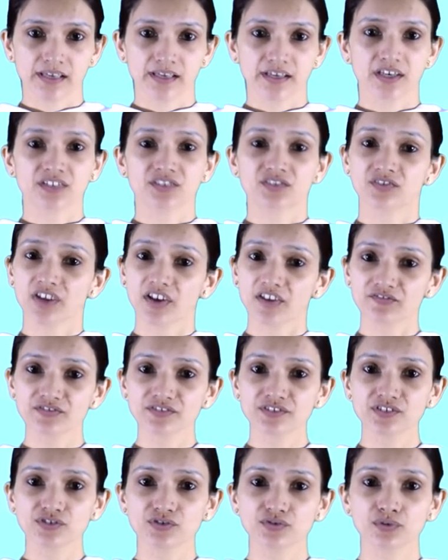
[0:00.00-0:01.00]
It
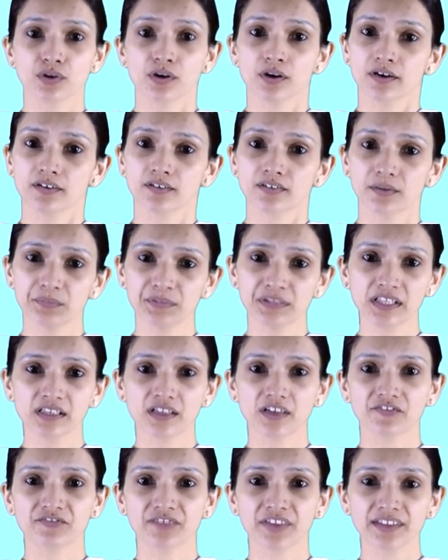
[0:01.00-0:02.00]
refers to criminal
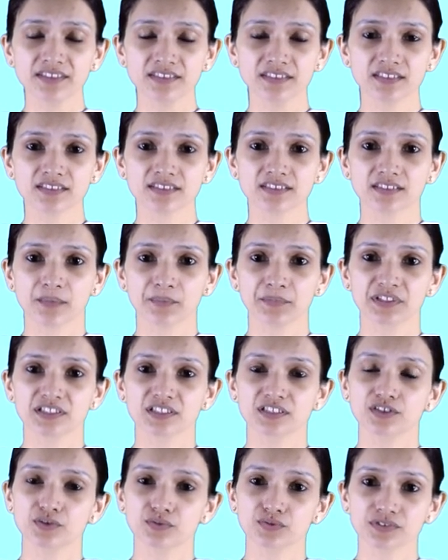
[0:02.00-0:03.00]
offenses
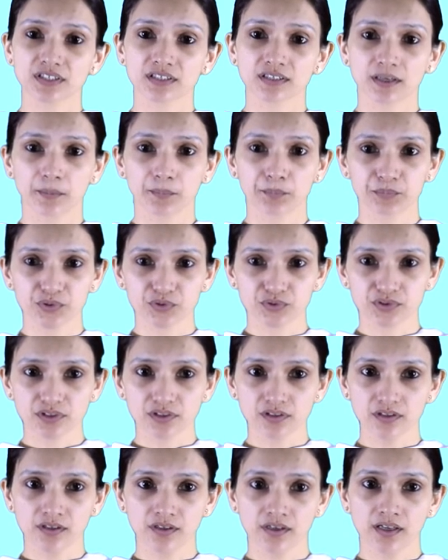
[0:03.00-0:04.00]
committed using computer,
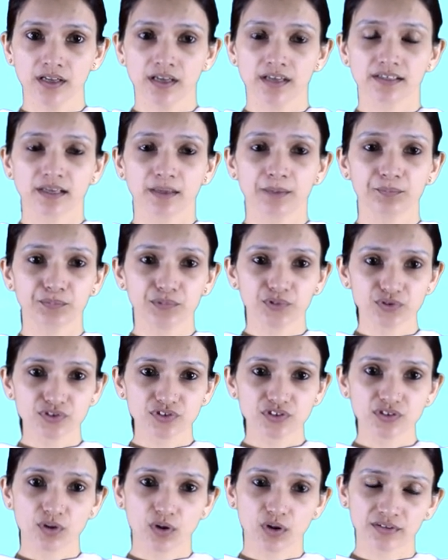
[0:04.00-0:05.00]

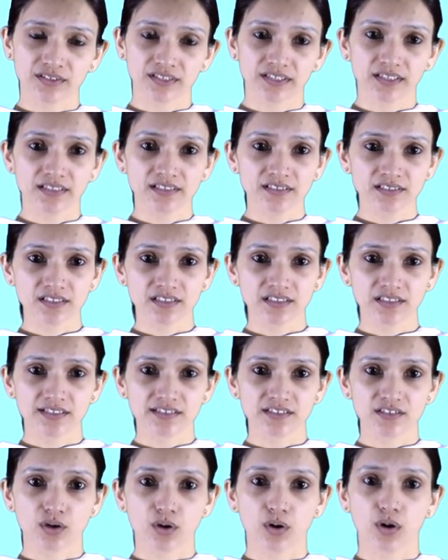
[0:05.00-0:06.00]
computer on the
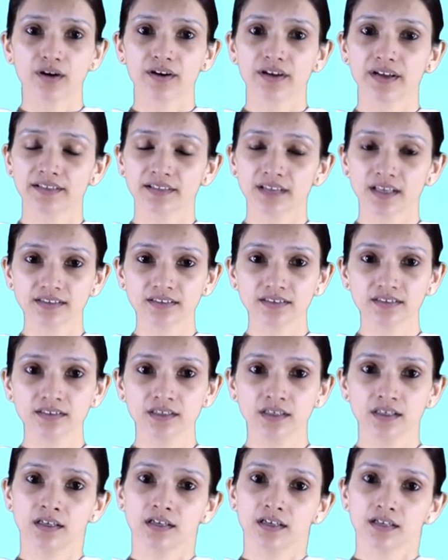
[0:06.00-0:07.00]
internet or another
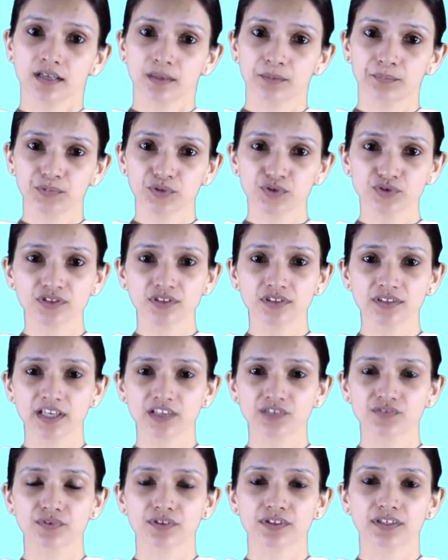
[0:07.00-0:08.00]
computer
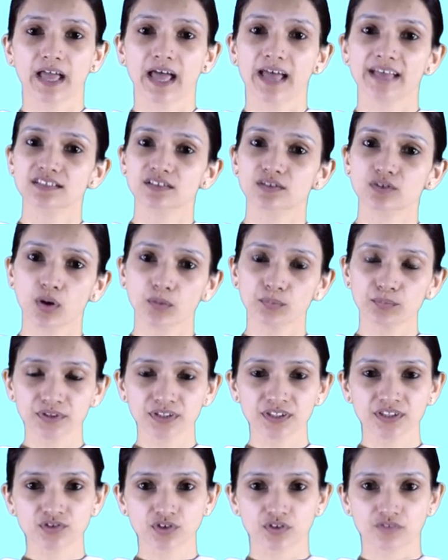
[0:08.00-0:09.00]
network as a
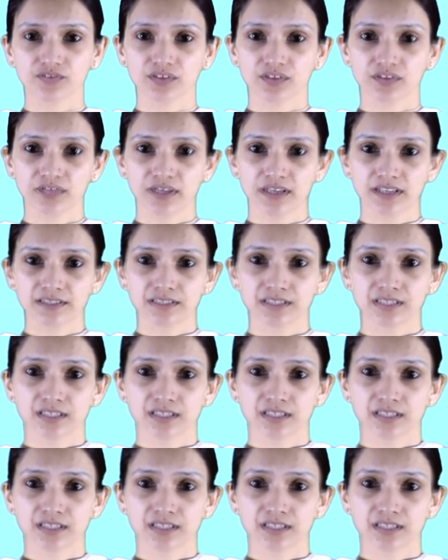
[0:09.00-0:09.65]
component of the crime.